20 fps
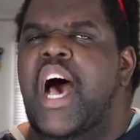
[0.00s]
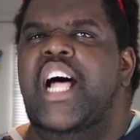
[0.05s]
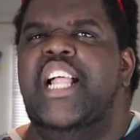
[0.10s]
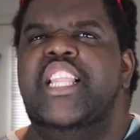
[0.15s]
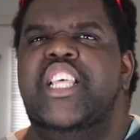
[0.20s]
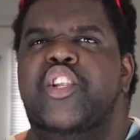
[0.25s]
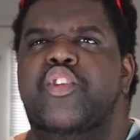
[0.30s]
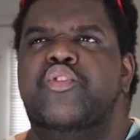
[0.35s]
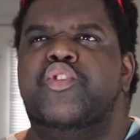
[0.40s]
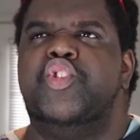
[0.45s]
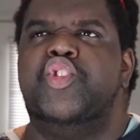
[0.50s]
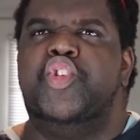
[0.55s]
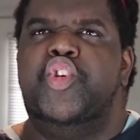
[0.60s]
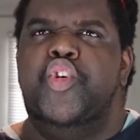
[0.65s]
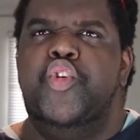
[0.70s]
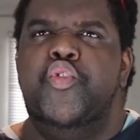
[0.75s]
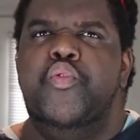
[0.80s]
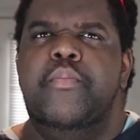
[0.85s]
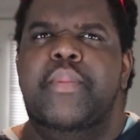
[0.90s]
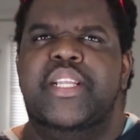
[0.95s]
a little
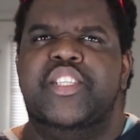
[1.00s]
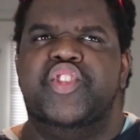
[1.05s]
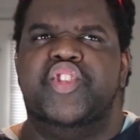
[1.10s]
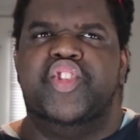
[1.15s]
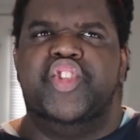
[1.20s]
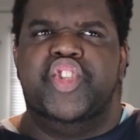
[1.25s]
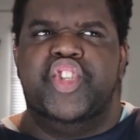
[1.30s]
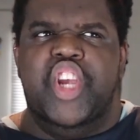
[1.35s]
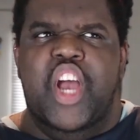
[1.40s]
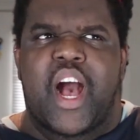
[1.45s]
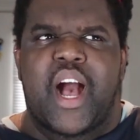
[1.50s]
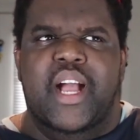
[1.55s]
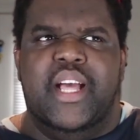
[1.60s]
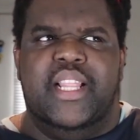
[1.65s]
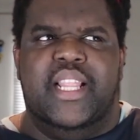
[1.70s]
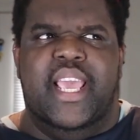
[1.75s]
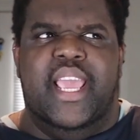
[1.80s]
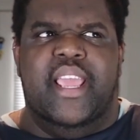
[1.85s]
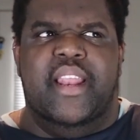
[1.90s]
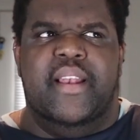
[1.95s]
too much
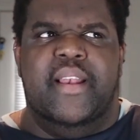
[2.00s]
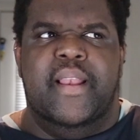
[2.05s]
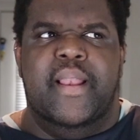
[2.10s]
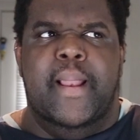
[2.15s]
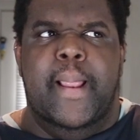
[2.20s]
chocolate,